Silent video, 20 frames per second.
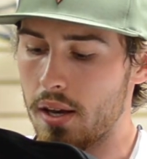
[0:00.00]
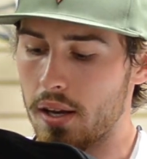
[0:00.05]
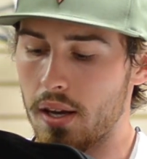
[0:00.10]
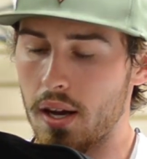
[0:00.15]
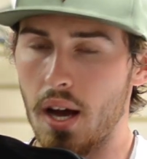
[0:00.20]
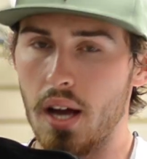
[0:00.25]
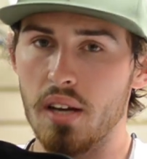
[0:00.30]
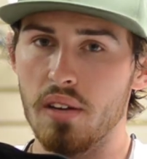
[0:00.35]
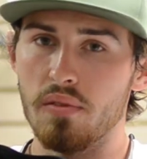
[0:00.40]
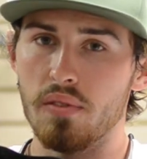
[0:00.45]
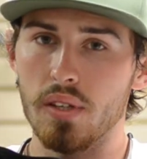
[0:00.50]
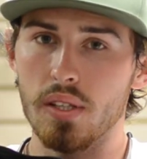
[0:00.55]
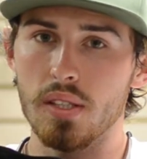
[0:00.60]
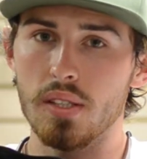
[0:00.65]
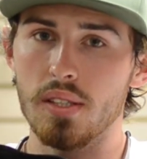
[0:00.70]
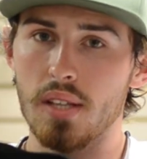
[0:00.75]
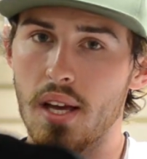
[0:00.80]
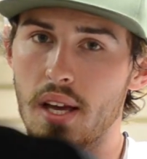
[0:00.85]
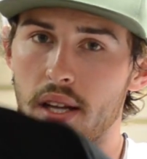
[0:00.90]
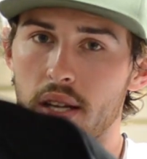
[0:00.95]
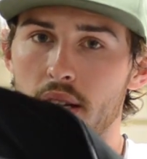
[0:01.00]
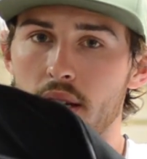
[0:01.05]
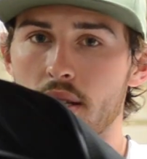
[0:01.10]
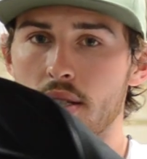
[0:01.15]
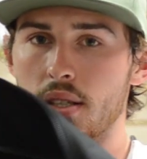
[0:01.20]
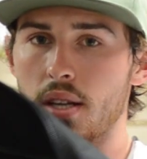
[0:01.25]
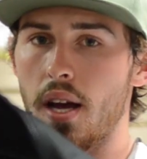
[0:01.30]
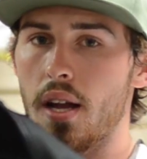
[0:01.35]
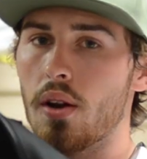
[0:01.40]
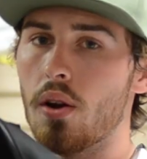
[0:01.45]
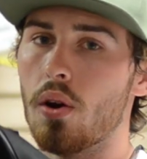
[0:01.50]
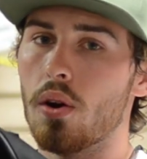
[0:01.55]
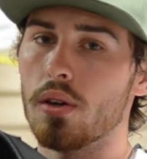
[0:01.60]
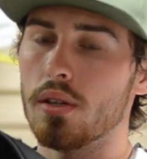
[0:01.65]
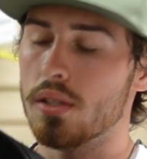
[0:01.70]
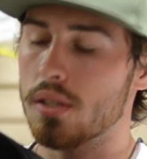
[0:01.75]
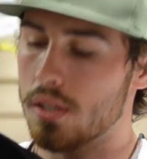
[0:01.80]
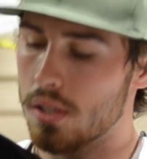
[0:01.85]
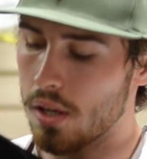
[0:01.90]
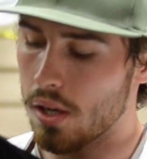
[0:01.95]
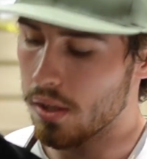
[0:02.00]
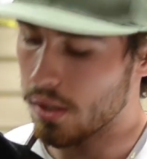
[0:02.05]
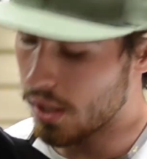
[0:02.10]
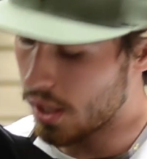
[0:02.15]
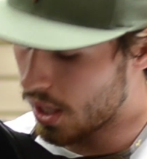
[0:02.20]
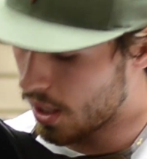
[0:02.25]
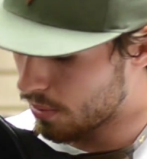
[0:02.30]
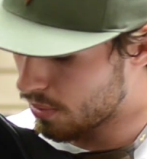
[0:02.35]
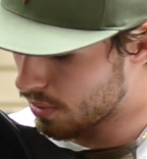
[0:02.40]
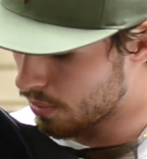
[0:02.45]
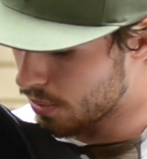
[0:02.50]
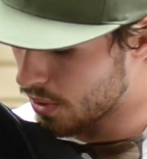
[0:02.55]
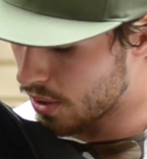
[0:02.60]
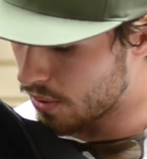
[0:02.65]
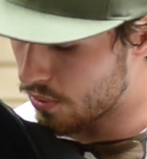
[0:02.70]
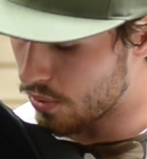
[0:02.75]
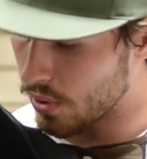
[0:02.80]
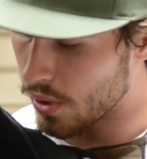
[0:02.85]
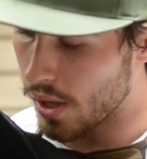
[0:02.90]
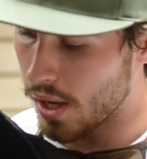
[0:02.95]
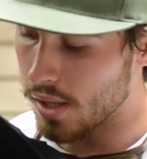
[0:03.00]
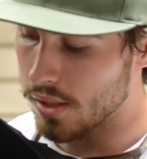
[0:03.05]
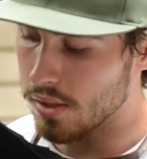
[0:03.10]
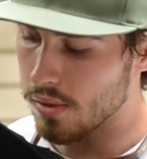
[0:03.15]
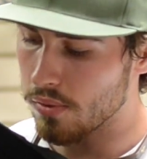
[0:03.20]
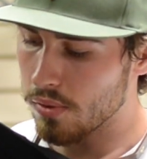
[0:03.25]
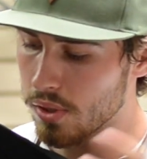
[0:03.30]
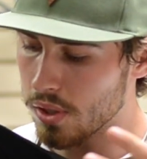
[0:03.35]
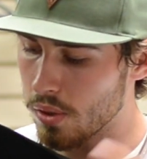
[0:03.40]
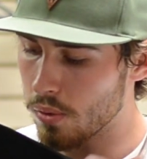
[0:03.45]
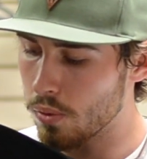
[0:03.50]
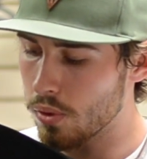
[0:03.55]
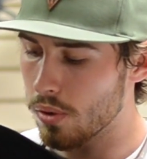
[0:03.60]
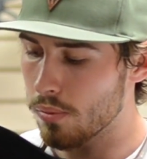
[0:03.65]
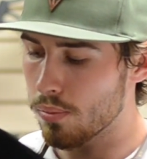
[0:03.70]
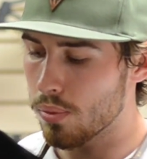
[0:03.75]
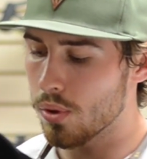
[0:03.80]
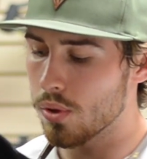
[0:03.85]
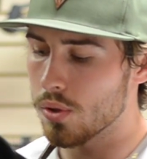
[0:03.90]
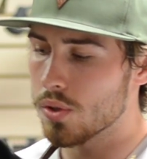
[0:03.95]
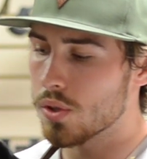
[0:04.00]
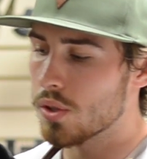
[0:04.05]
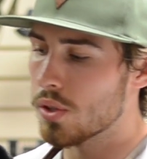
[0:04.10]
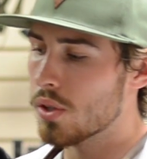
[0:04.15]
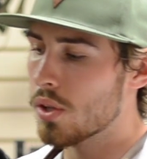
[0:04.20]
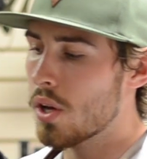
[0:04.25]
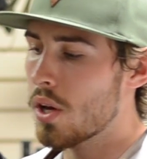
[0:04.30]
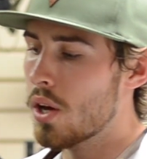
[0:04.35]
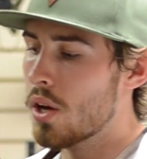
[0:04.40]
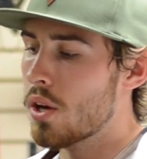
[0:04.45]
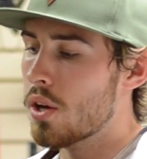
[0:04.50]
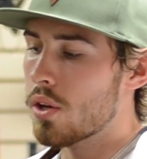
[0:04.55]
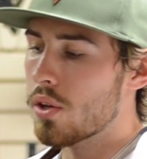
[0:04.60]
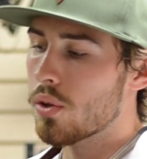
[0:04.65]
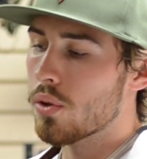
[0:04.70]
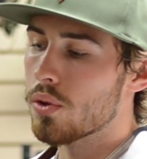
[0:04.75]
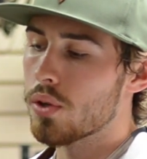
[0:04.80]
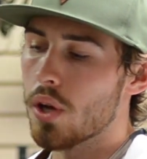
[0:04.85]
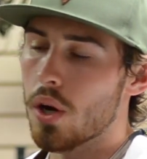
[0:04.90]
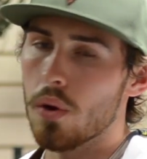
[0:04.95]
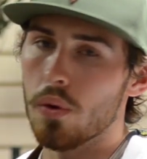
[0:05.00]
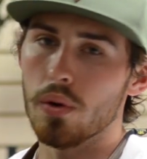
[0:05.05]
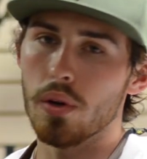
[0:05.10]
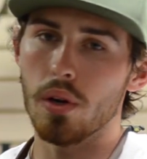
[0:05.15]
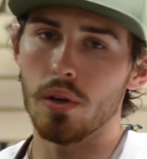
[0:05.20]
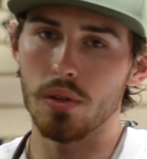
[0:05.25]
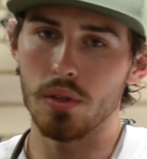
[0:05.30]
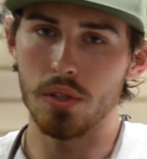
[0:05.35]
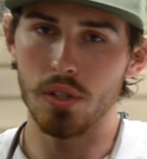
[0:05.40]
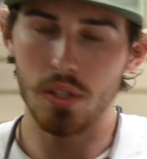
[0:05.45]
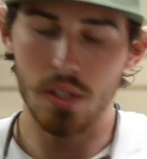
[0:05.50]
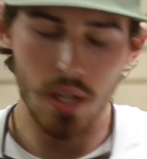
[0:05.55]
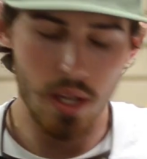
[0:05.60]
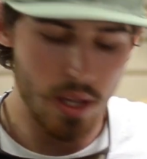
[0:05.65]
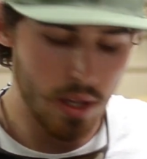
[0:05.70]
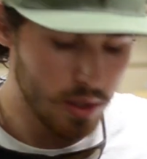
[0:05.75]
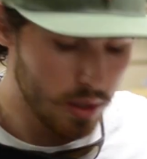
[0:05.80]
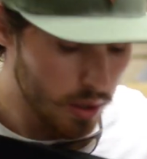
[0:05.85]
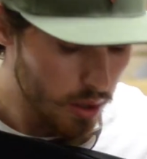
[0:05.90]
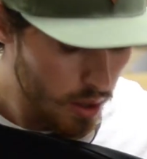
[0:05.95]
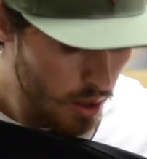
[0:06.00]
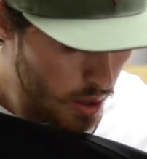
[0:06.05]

kind of extend, and it's kind of hard to see on camera, but if you guys ever get one in person, you'll know and understand.